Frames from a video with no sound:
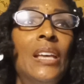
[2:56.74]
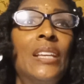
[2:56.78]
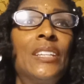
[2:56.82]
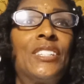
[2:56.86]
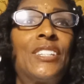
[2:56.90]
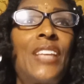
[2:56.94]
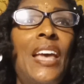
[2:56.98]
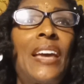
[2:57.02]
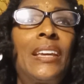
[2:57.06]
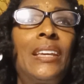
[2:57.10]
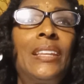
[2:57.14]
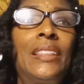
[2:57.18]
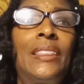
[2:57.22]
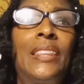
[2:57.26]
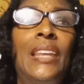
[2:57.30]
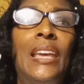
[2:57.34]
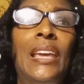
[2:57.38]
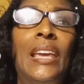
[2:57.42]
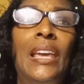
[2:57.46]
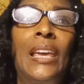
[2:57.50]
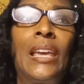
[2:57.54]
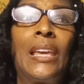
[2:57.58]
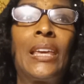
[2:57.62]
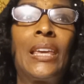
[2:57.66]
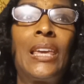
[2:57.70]
Second
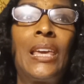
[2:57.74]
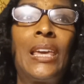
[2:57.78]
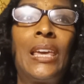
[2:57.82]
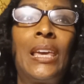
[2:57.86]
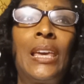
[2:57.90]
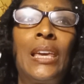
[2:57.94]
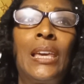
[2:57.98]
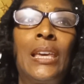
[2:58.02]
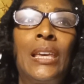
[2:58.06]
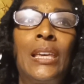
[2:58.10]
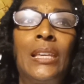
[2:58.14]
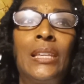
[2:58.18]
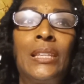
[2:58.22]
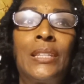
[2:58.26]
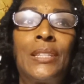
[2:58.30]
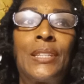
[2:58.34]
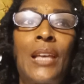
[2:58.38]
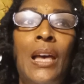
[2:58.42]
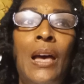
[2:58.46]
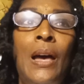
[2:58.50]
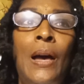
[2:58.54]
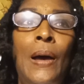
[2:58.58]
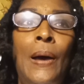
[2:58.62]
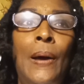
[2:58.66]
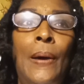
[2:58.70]
thing is,
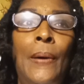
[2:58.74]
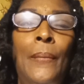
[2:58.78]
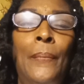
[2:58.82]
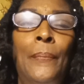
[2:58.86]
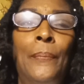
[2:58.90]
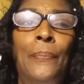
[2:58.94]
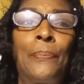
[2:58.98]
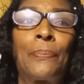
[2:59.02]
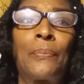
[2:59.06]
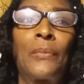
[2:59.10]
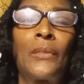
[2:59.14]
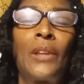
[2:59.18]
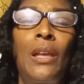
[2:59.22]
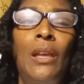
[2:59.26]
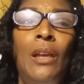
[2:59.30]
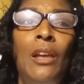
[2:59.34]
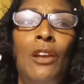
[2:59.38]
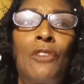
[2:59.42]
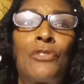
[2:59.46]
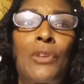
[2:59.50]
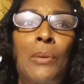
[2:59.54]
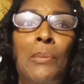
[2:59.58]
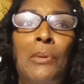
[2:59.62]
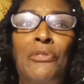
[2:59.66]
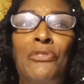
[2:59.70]
from
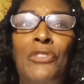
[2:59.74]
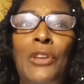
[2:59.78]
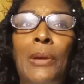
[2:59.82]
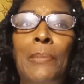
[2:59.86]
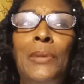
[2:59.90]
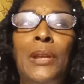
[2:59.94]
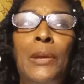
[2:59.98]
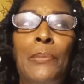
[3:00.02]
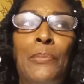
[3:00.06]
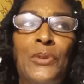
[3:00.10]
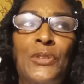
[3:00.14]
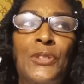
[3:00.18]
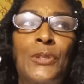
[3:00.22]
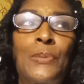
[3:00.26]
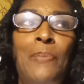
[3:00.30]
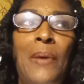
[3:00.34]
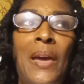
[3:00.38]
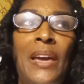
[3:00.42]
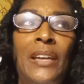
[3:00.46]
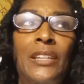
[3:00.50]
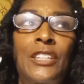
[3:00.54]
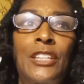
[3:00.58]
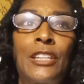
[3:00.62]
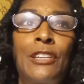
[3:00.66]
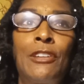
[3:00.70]
a feminine
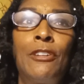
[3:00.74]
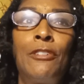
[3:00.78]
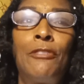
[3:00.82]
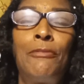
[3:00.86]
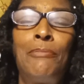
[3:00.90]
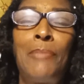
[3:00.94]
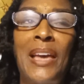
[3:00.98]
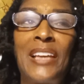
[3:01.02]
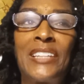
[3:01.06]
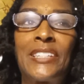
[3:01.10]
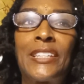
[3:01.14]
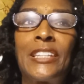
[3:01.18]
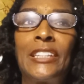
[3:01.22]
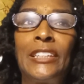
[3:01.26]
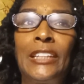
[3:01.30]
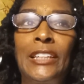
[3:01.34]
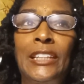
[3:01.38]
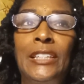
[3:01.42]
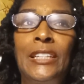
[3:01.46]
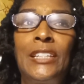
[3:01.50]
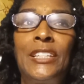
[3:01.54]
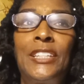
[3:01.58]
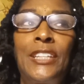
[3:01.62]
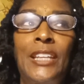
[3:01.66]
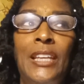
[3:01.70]
perspective,
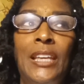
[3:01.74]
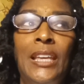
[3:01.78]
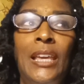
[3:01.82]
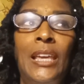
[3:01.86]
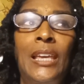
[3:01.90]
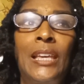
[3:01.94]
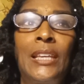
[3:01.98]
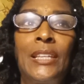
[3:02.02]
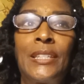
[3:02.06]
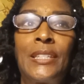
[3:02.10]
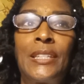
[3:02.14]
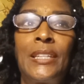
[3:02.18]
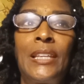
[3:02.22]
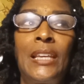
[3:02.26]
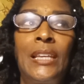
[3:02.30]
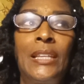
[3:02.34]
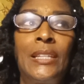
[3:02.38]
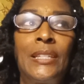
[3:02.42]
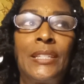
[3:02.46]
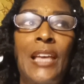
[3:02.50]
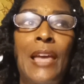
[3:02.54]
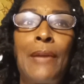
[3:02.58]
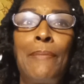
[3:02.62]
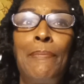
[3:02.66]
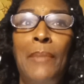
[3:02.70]
masculinity
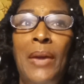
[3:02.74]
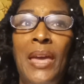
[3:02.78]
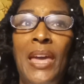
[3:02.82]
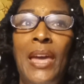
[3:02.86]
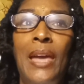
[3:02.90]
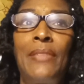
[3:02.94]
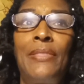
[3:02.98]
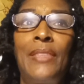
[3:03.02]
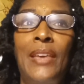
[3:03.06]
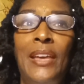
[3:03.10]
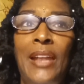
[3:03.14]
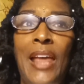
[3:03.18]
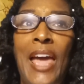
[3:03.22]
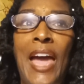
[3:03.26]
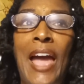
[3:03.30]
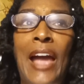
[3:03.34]
is a man that